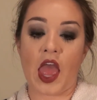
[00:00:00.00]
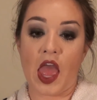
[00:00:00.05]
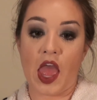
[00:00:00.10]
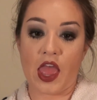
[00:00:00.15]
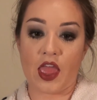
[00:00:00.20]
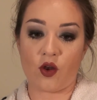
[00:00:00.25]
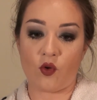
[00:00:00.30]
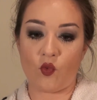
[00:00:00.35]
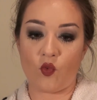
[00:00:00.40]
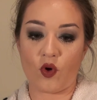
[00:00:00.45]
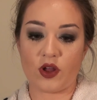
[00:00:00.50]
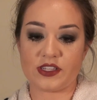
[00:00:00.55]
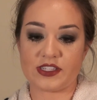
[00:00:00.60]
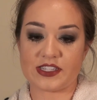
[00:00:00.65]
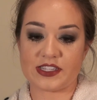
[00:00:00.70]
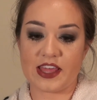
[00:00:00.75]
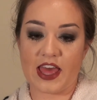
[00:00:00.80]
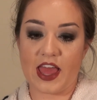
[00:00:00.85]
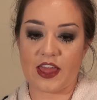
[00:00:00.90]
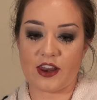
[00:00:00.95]
And
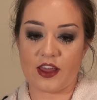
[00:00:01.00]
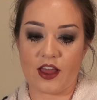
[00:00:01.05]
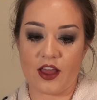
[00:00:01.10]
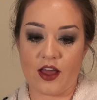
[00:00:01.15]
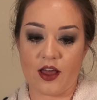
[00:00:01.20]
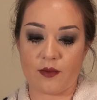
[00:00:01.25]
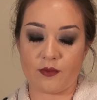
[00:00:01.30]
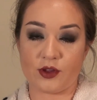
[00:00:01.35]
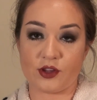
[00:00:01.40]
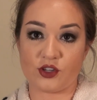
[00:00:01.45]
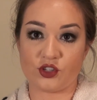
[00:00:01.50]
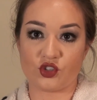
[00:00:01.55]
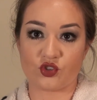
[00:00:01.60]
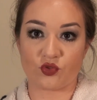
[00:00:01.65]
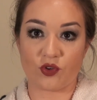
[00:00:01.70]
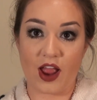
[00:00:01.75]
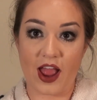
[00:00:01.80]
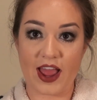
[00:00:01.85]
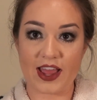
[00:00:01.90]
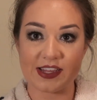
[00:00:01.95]
once that
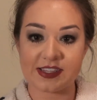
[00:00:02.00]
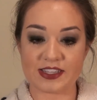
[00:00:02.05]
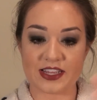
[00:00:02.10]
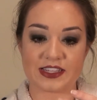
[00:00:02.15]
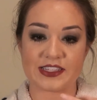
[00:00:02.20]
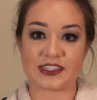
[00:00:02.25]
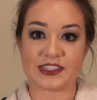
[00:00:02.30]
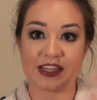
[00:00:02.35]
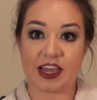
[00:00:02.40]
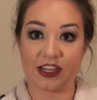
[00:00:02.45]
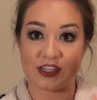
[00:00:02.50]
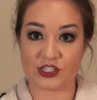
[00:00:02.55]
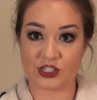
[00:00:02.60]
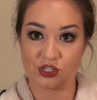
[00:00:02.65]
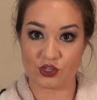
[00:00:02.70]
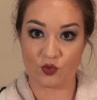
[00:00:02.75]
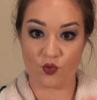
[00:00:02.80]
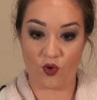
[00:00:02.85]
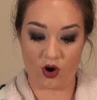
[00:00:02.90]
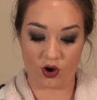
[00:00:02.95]
dries and
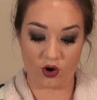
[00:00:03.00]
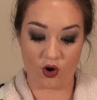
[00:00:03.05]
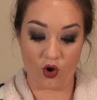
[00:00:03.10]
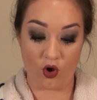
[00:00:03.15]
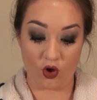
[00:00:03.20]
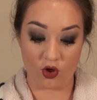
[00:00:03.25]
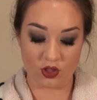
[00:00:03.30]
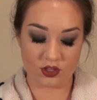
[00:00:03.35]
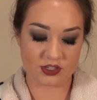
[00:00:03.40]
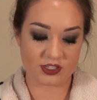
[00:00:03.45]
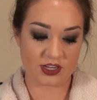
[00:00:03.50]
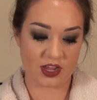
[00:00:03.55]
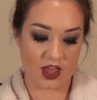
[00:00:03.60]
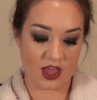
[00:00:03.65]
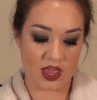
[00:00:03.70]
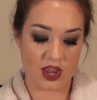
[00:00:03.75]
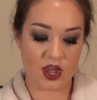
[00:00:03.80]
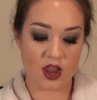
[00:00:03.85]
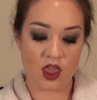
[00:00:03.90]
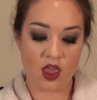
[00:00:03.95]
sets, you are all
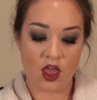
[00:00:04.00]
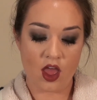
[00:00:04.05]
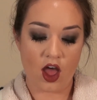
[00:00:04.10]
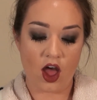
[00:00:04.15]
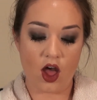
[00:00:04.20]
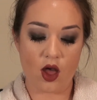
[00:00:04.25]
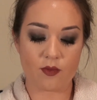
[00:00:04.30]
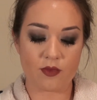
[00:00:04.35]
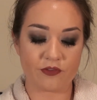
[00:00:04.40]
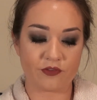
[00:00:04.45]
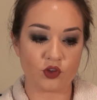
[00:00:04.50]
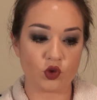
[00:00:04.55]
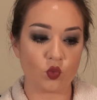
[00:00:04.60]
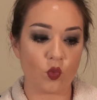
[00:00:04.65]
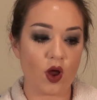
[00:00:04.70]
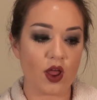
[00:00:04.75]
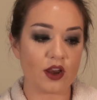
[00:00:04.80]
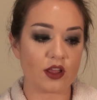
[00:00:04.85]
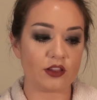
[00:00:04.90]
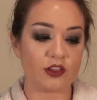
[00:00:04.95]
done. If you
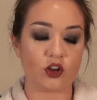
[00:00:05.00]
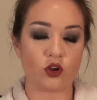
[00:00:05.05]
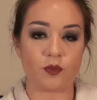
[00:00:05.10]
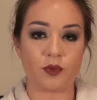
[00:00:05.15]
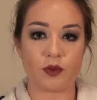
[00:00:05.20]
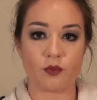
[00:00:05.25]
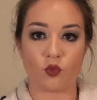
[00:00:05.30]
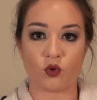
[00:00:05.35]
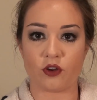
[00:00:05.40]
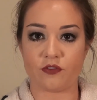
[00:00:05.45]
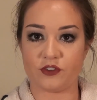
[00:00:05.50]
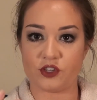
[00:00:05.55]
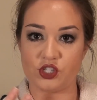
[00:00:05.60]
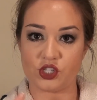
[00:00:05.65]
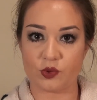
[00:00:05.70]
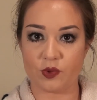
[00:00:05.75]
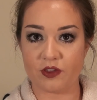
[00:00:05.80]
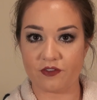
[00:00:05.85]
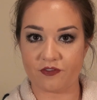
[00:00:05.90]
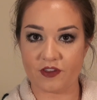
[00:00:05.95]
want a little bit more of a
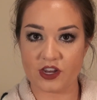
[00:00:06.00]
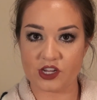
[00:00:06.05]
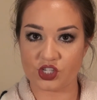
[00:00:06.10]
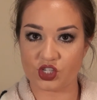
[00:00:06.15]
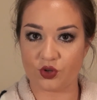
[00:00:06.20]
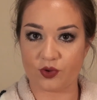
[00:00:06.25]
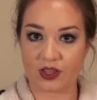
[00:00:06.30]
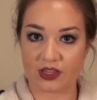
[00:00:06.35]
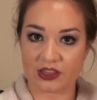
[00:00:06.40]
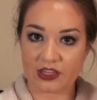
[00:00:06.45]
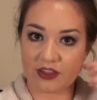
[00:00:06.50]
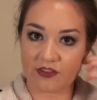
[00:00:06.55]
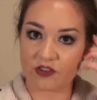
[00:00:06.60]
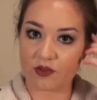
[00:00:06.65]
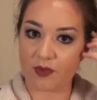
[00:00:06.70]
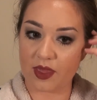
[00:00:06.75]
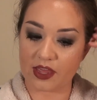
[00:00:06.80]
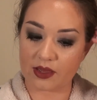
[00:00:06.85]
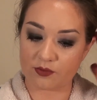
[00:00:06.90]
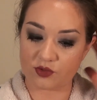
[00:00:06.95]
dewy finish, you can leave
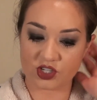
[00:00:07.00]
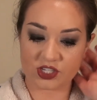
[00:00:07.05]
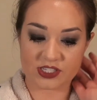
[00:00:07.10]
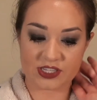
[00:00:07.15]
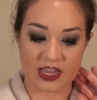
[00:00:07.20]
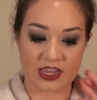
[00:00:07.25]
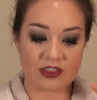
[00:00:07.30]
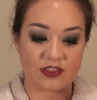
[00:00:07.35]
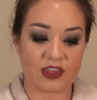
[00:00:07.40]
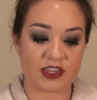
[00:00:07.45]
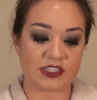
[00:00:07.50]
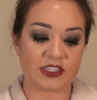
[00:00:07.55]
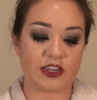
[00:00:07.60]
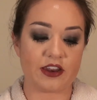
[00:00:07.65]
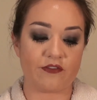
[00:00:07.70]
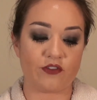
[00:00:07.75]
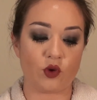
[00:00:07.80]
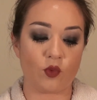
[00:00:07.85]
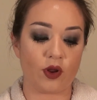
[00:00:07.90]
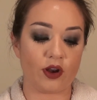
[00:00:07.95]
the makeup just like this.
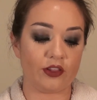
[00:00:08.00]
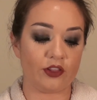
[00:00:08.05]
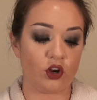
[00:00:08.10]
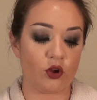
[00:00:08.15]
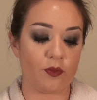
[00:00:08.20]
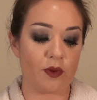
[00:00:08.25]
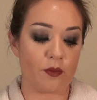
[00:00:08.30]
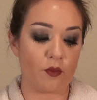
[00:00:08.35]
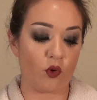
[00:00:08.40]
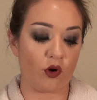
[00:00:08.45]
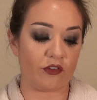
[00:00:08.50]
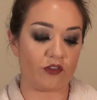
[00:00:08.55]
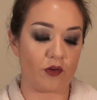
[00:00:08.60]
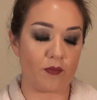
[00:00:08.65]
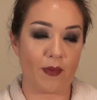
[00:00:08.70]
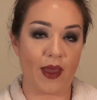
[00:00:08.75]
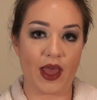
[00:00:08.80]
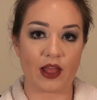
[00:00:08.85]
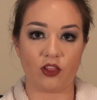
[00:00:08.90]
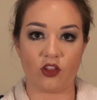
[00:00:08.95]
And if you want a little bit more of
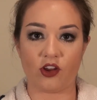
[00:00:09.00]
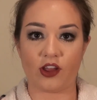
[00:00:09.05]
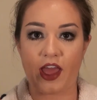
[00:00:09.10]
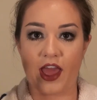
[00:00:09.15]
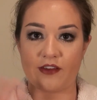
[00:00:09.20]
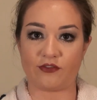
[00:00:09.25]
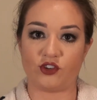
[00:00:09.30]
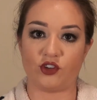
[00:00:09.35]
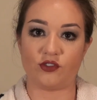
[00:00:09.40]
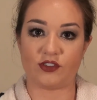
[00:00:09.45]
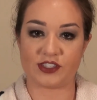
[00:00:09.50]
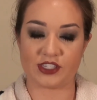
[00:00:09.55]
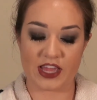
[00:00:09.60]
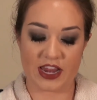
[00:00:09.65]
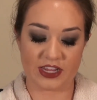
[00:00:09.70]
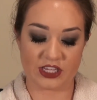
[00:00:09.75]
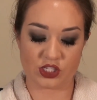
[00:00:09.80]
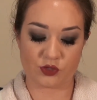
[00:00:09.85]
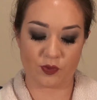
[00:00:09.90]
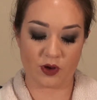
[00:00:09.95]
a matte look after your
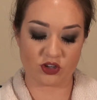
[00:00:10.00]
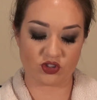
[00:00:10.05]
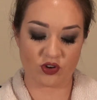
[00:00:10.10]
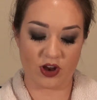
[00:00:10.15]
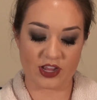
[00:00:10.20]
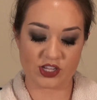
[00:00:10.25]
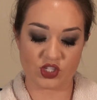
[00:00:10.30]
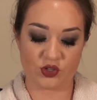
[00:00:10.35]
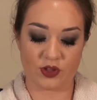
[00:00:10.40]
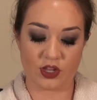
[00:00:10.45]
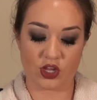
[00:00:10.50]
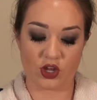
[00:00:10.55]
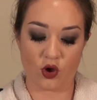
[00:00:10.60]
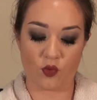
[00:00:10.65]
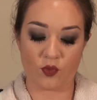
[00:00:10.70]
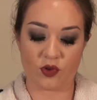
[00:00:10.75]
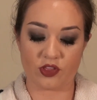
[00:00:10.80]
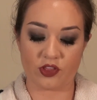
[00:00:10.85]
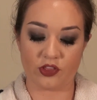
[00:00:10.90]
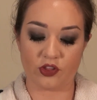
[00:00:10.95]
setting spray dries, you can go
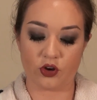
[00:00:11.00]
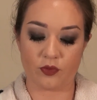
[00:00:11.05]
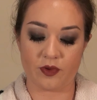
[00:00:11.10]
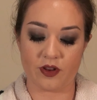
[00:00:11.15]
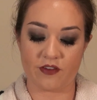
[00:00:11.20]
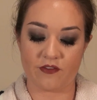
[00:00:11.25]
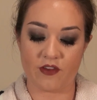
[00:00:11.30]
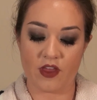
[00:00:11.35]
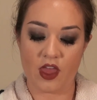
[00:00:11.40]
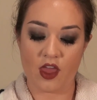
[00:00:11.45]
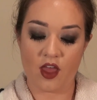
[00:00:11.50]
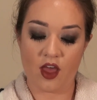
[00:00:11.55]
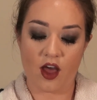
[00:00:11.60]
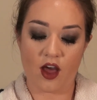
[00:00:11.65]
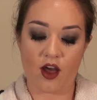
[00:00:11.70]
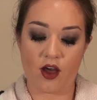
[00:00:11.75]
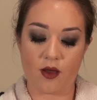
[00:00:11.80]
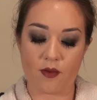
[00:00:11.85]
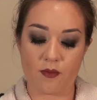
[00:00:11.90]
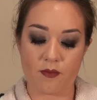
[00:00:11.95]
in with a little bit
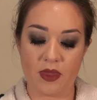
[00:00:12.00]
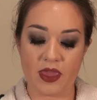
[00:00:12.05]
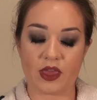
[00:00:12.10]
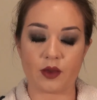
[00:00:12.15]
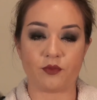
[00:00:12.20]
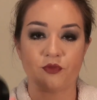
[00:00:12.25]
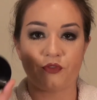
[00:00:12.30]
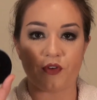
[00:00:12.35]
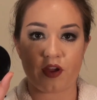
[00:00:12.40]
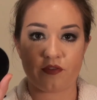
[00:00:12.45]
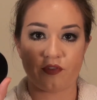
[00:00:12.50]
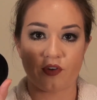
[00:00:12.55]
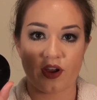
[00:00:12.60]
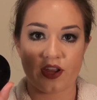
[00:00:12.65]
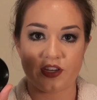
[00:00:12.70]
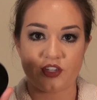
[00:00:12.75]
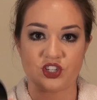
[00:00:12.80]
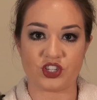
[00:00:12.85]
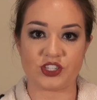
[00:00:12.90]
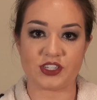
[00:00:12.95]
of Makeup Forever
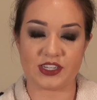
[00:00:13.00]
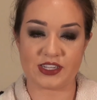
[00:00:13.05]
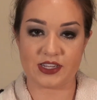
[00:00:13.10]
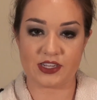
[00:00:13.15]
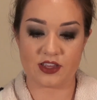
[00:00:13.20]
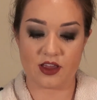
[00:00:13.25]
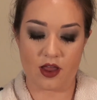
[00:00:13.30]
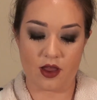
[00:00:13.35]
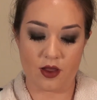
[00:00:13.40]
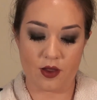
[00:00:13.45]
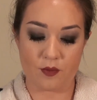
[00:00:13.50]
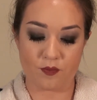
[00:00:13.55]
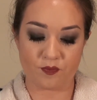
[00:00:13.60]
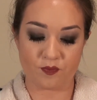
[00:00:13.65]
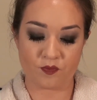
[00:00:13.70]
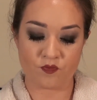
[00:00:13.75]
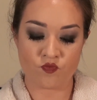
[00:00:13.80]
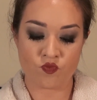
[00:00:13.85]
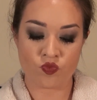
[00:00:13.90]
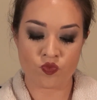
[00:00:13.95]

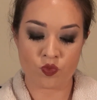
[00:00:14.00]
HD